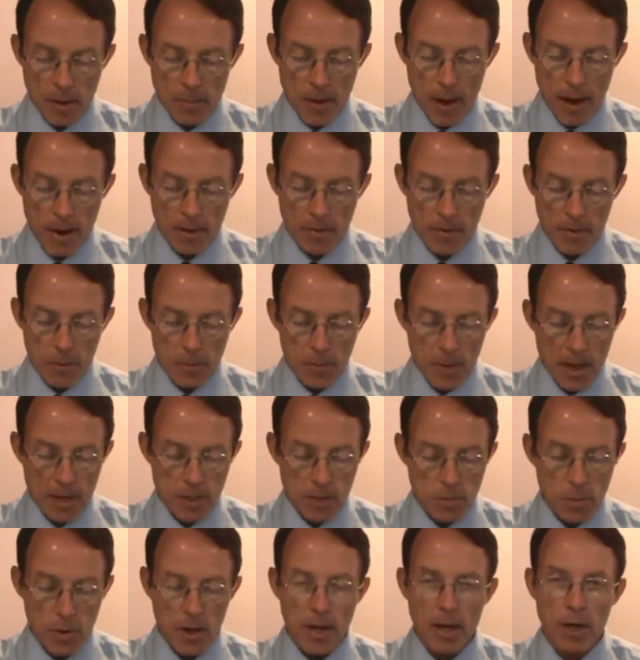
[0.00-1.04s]
the amount of the
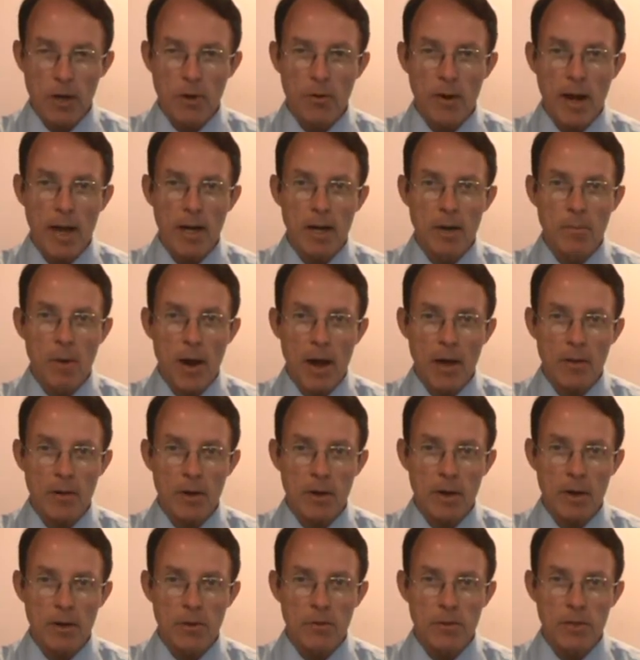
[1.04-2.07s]
base money created by the
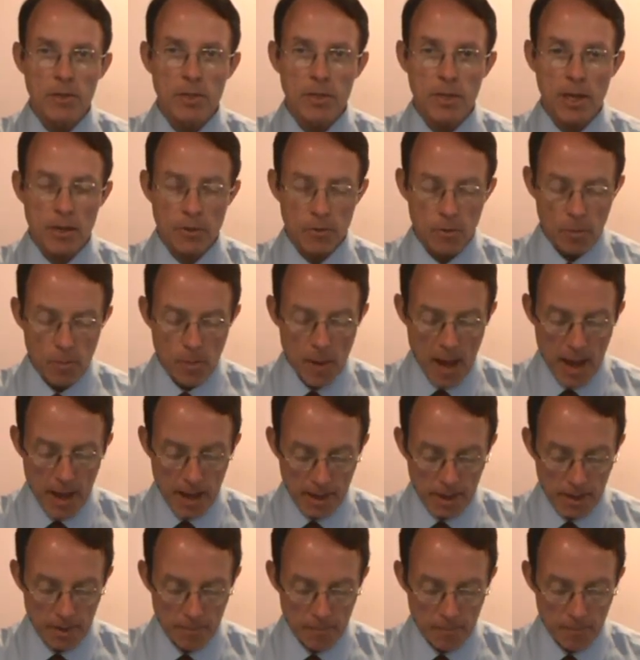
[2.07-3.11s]
country's central
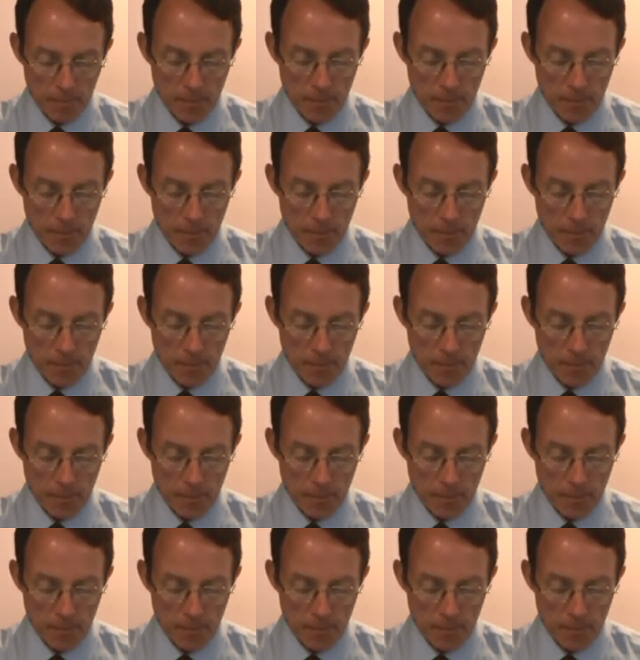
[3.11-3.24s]
bank.